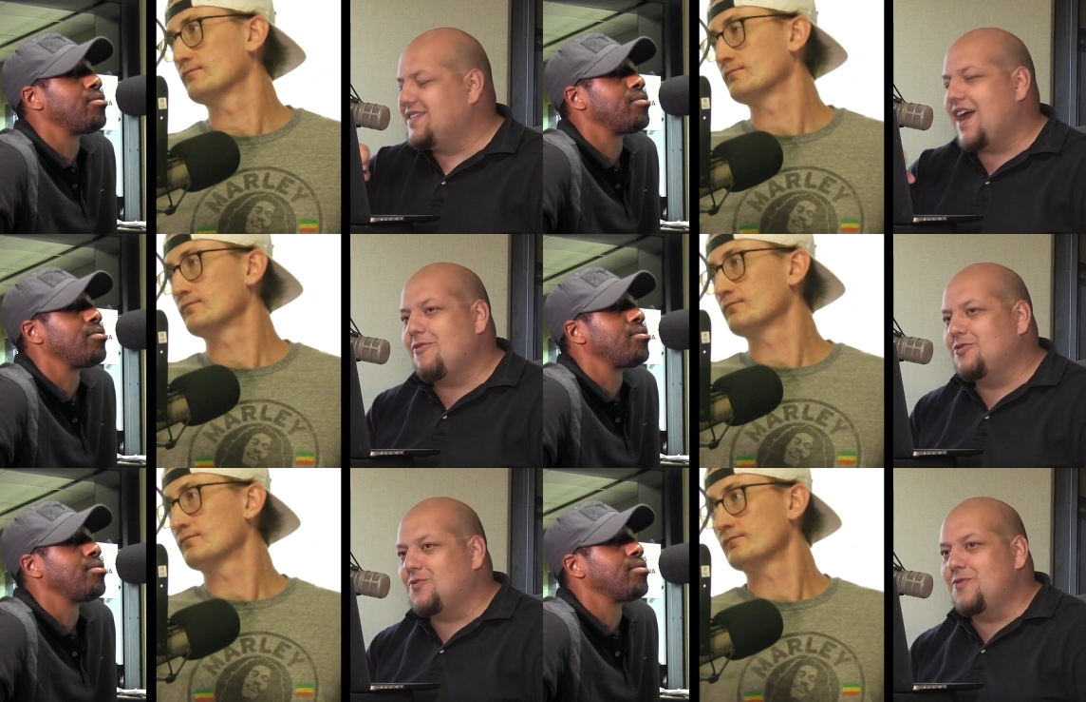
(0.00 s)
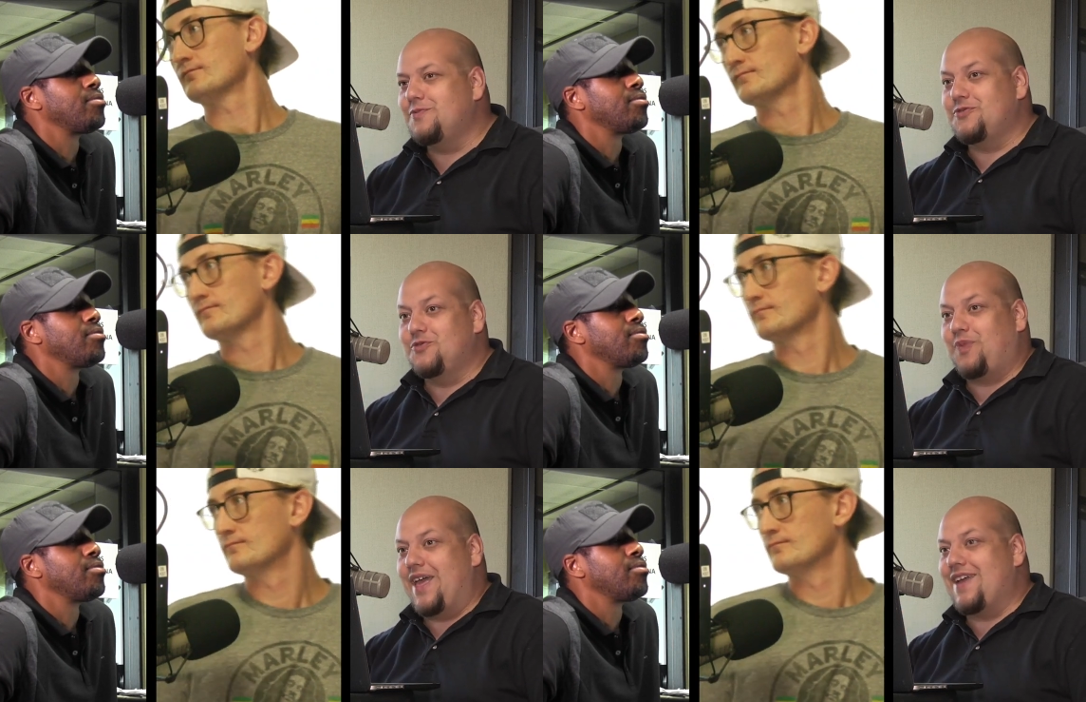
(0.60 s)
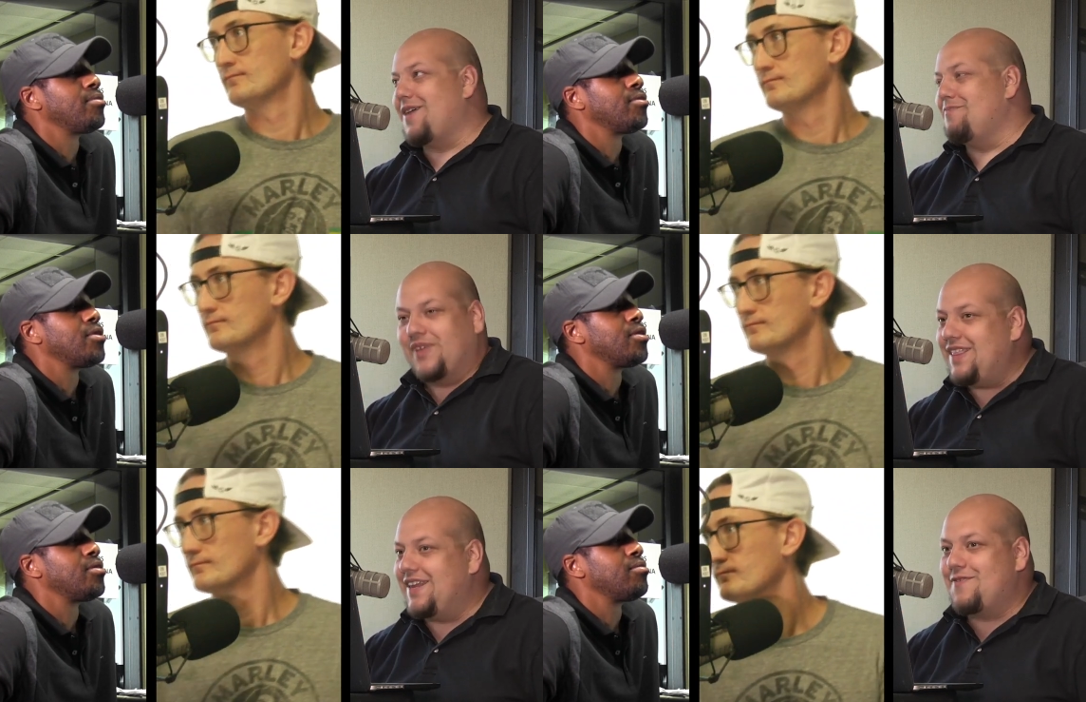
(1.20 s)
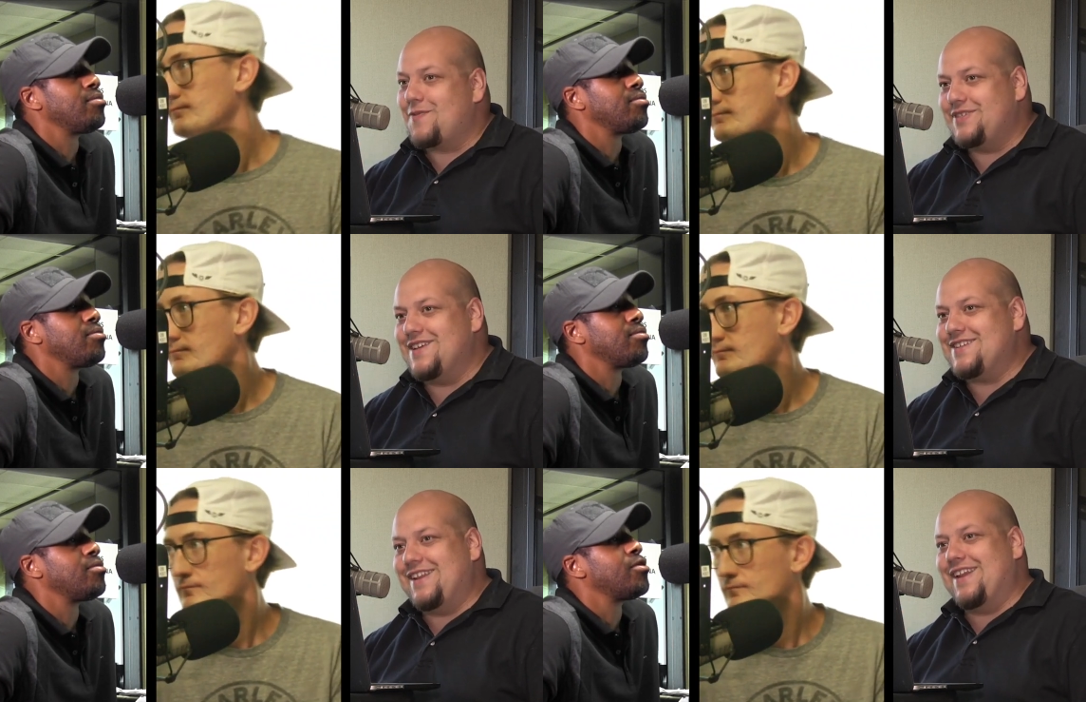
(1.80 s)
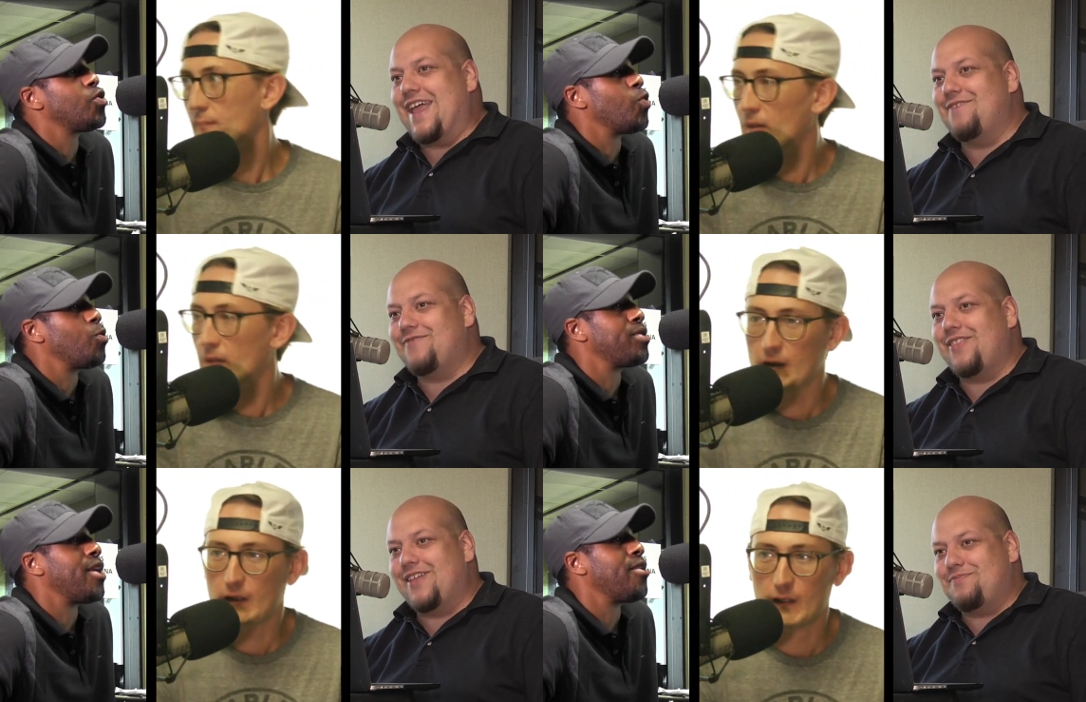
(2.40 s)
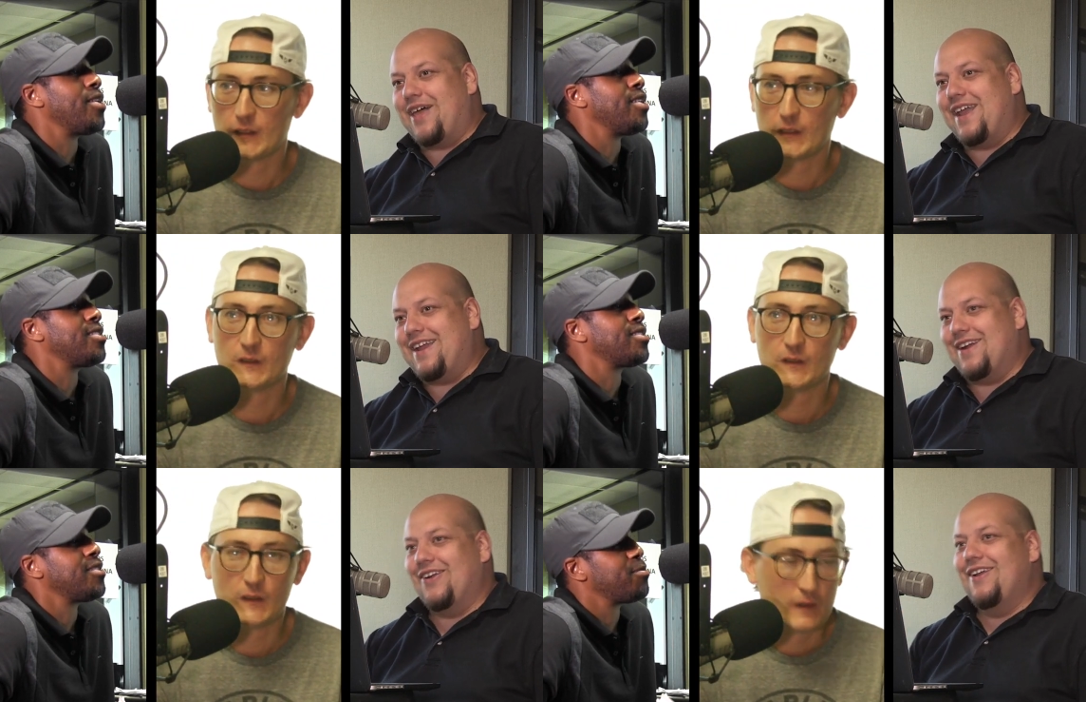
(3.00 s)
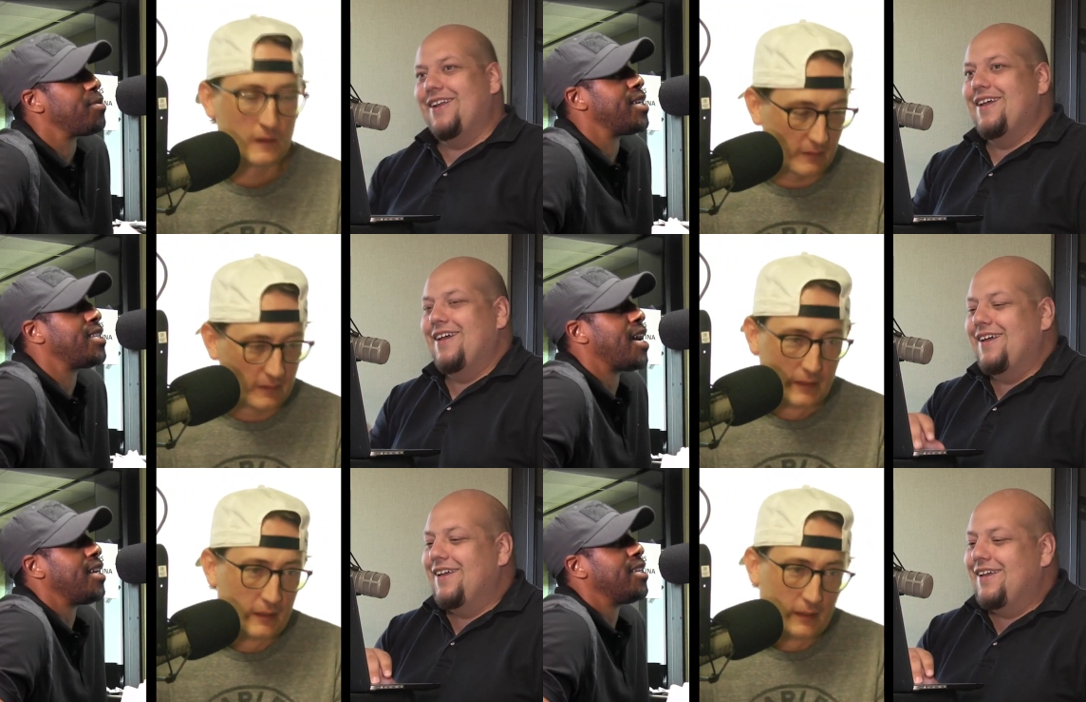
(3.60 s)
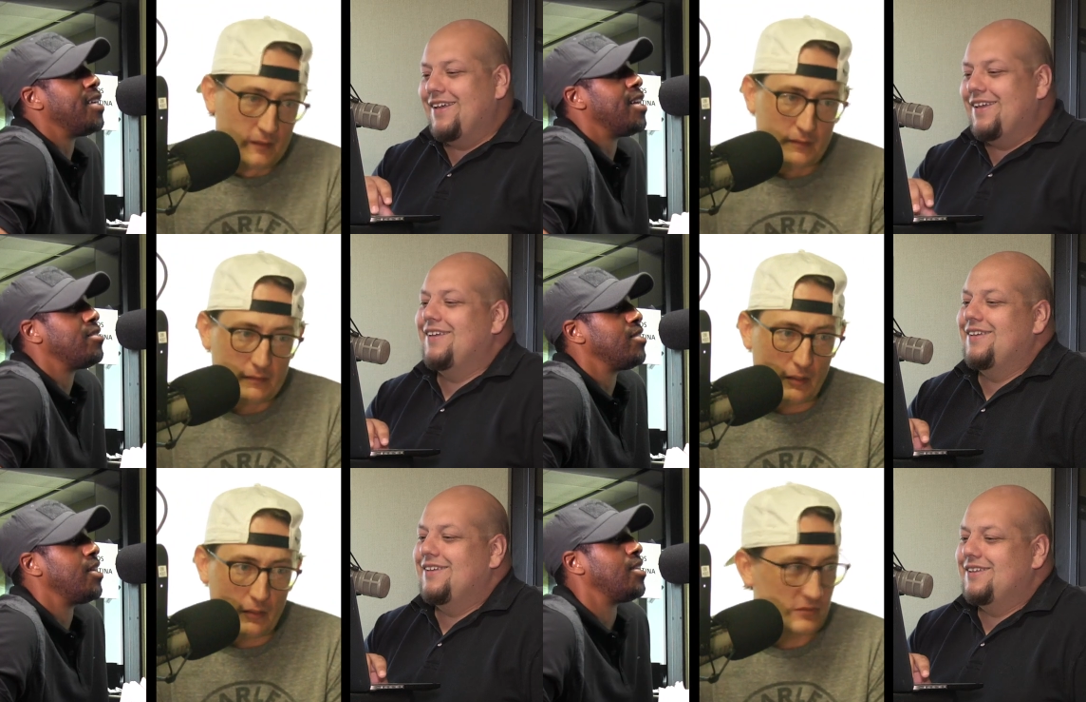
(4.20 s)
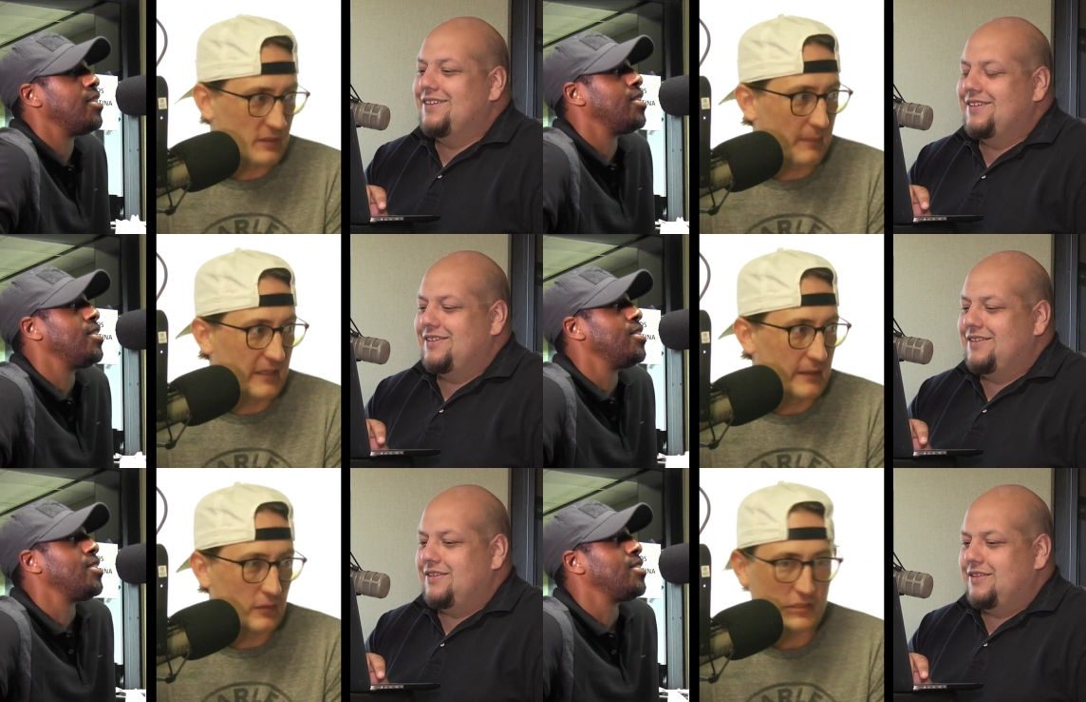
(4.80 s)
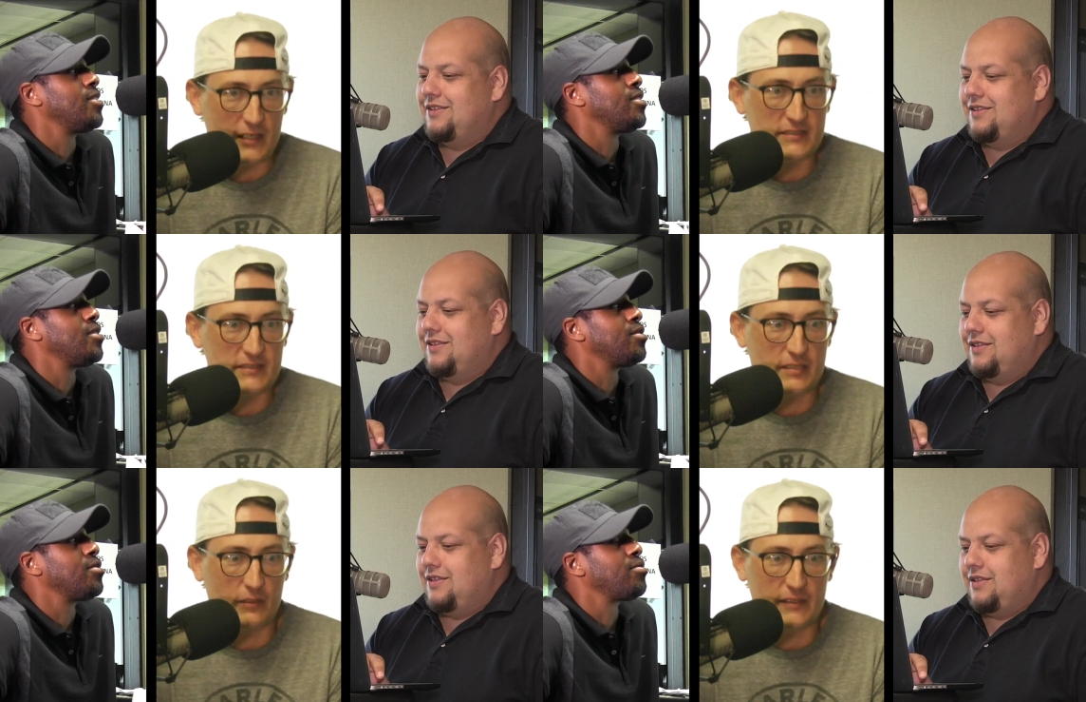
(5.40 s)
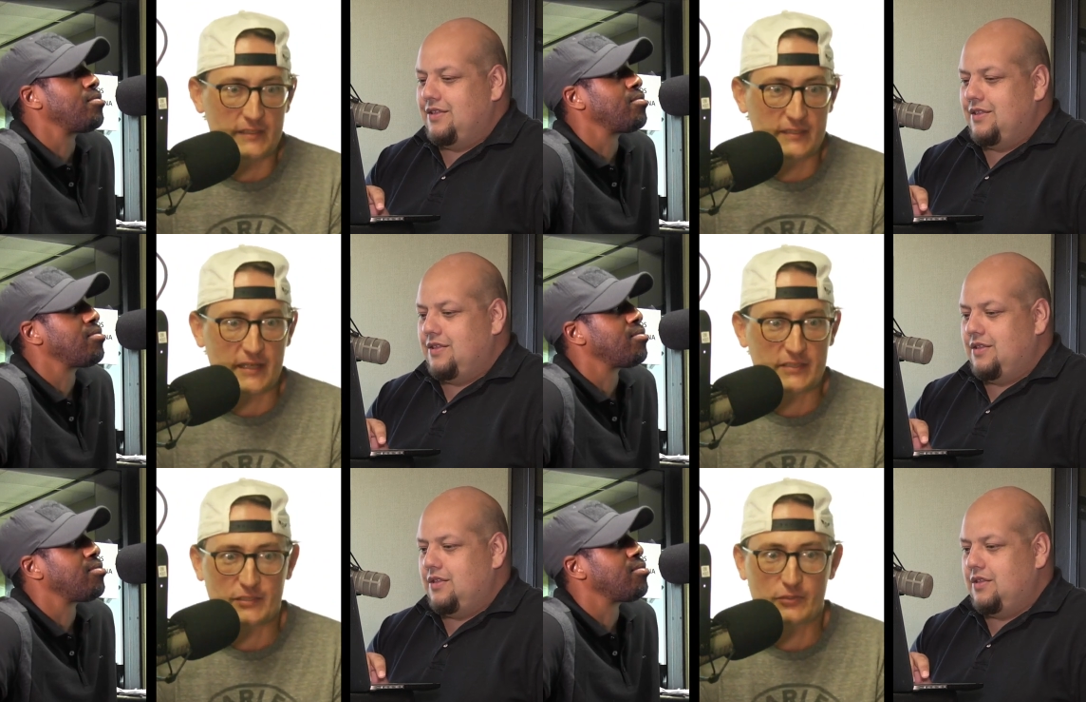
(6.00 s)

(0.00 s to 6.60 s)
Speaker 1: then Tyrone Swoopes, who's playing a completely different position in the NFL than he played here. Playing tight
Speaker 2: end now. Those, yeah. I mean, those classes tell the exact